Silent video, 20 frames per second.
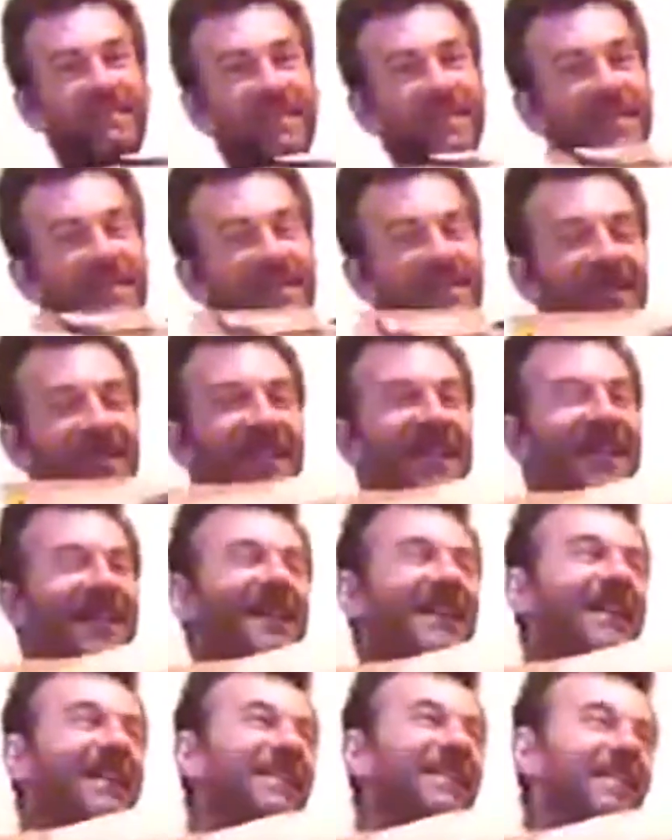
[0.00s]
with the tree.
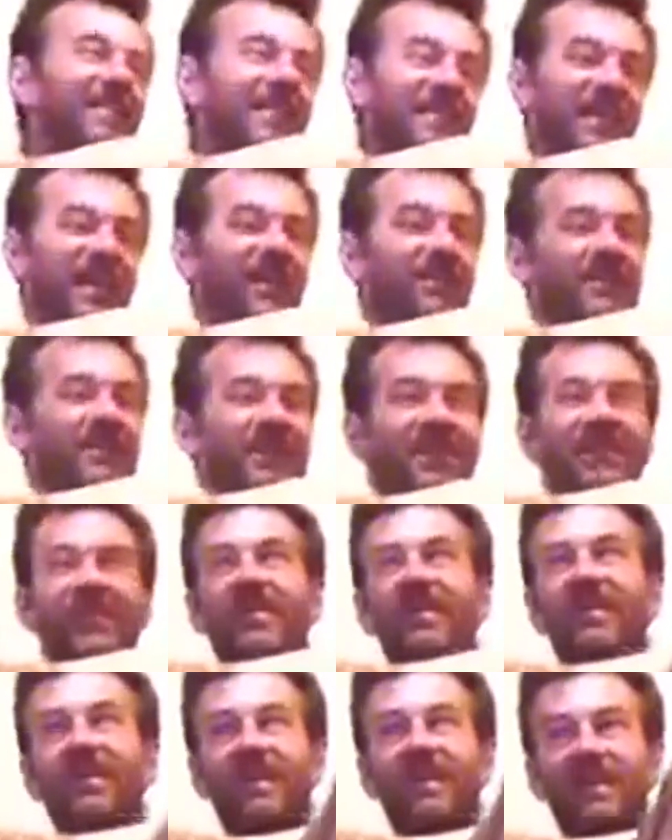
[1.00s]
Was it episode
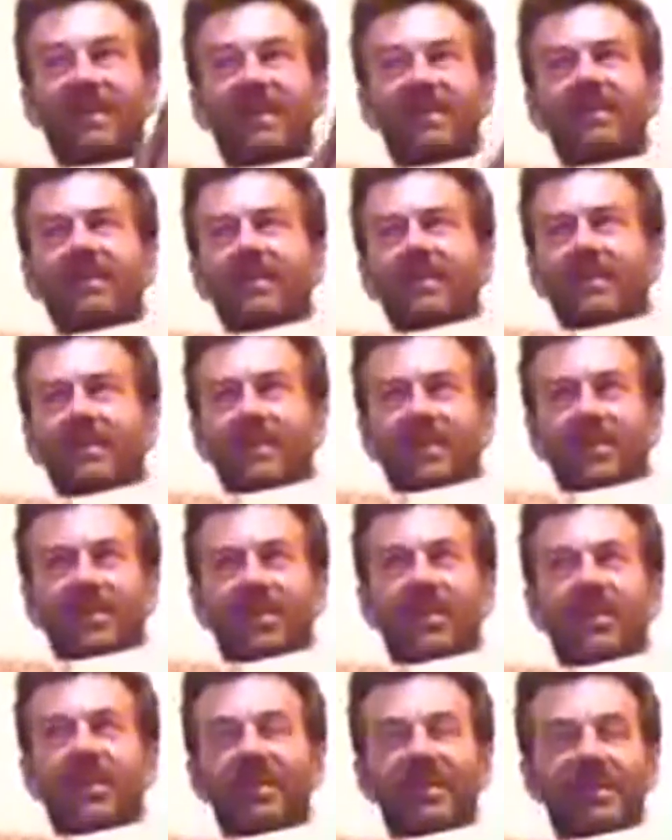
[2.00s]

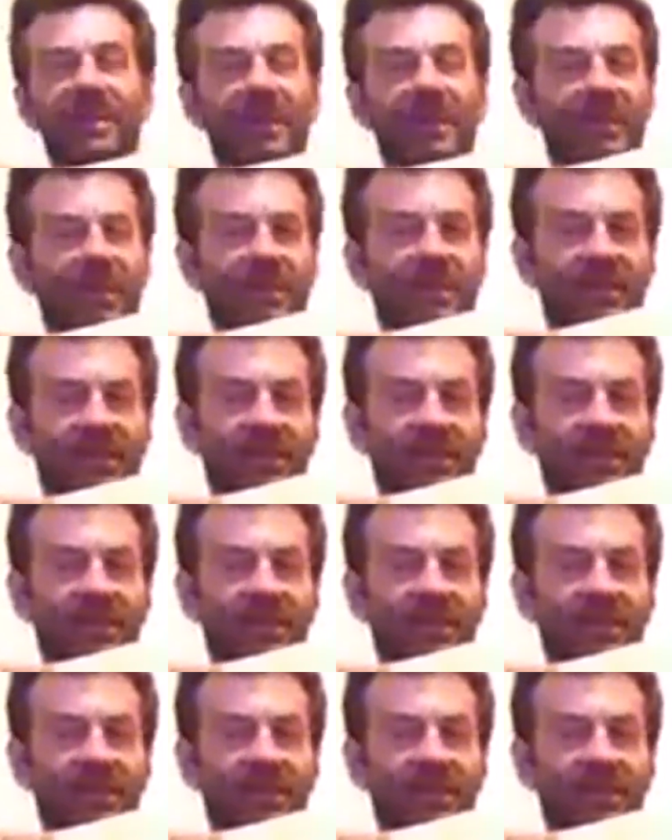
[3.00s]
seven?